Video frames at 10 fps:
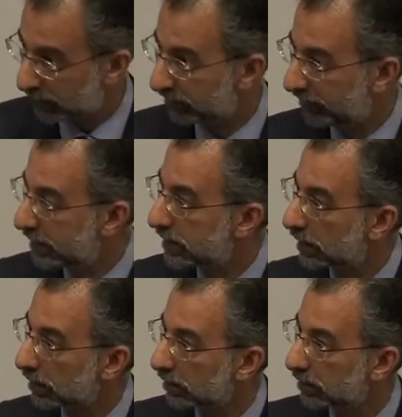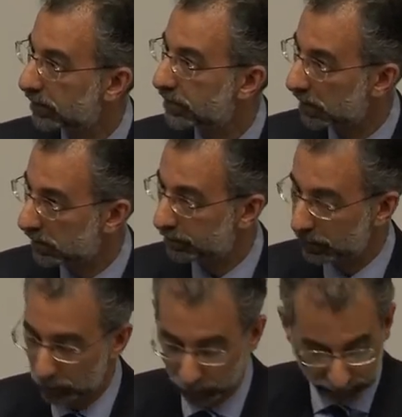I was defending six
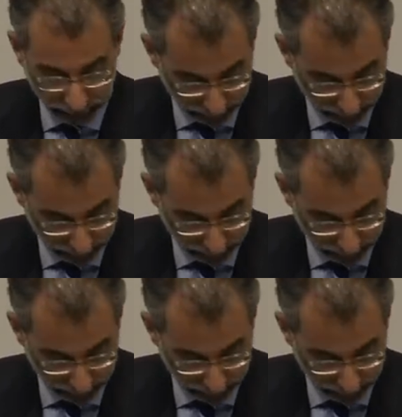Bengali